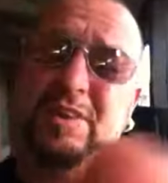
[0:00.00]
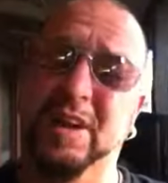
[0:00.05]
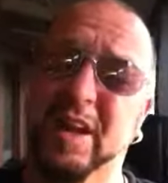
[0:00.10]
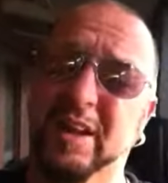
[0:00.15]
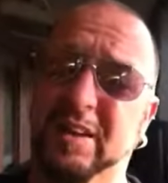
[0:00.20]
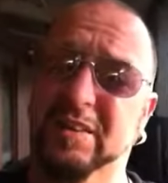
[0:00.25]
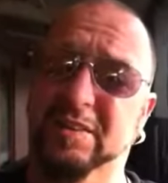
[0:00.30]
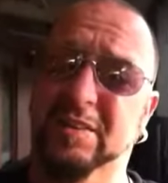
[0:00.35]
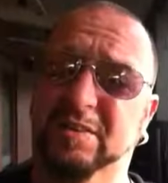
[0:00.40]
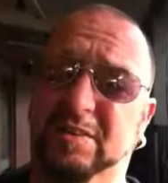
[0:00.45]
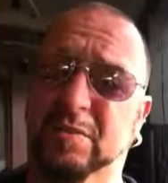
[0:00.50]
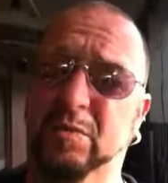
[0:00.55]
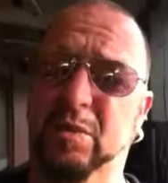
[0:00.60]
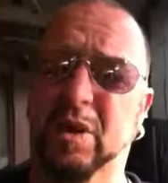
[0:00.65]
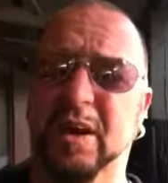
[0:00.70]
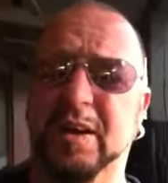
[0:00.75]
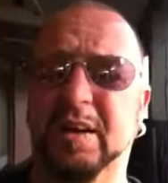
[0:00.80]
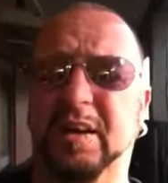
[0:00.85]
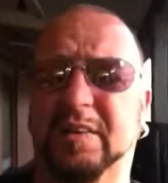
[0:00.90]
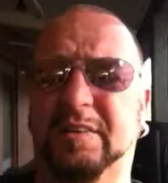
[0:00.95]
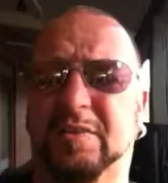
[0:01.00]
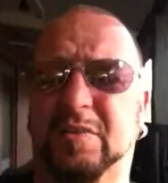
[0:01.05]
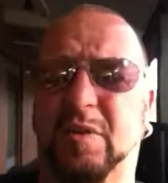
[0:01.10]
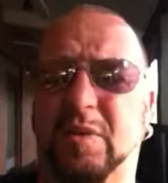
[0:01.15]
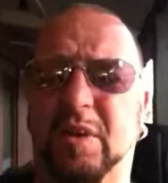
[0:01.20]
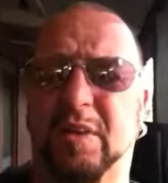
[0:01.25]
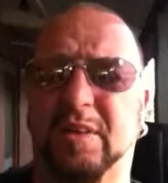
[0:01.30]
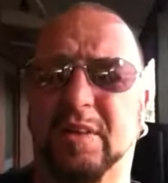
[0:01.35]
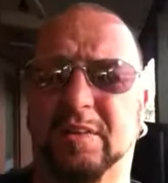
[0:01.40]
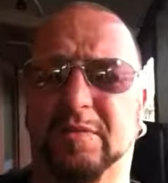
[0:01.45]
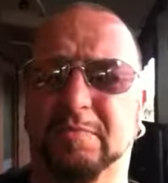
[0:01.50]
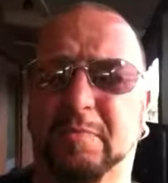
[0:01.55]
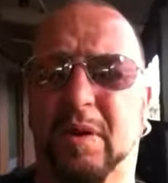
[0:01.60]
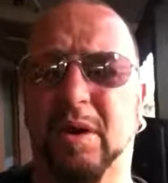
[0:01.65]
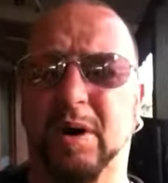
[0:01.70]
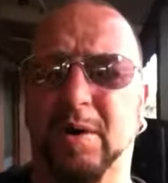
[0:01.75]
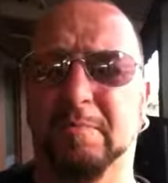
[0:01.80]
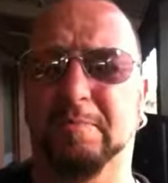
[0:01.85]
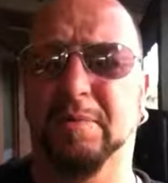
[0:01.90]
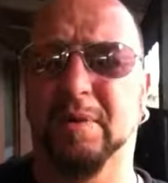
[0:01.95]
is next, right next door to this
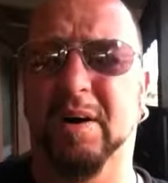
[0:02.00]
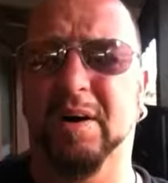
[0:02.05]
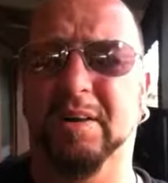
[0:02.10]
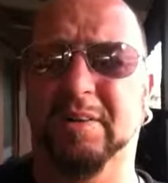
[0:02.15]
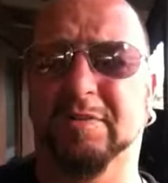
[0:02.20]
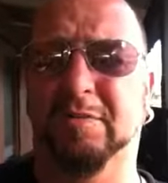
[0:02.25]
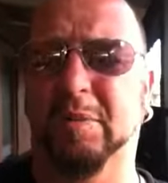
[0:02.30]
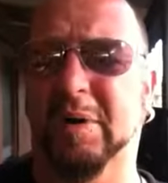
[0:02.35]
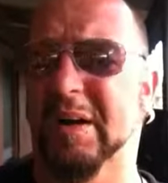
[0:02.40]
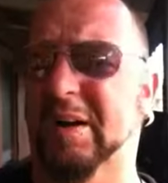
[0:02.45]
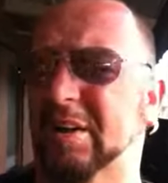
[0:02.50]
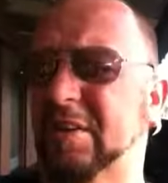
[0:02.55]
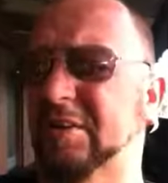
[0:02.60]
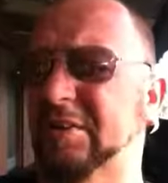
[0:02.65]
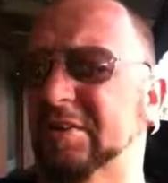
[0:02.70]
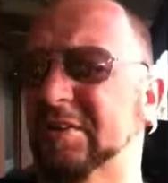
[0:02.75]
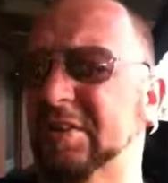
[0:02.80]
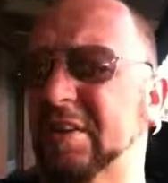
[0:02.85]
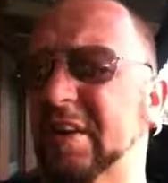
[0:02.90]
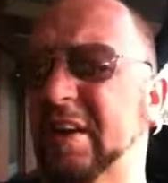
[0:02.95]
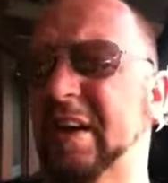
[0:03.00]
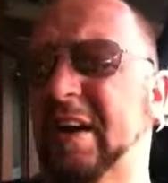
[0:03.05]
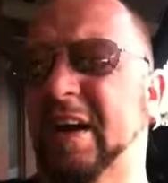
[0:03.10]
bar, Boswell's.